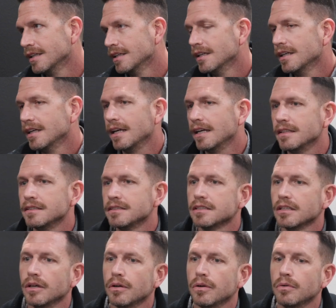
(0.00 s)
Mm-hmm. And
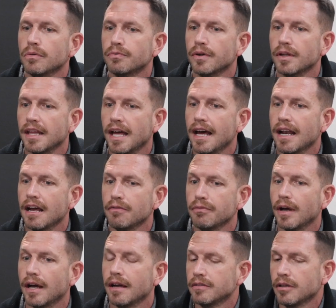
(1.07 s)
so for that,
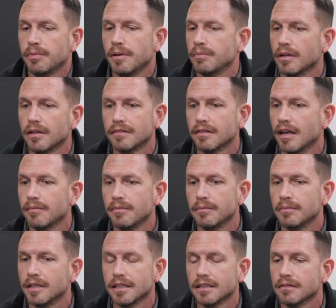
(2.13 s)
I tell people all the time,
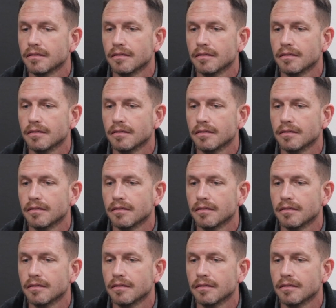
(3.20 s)
I'm like,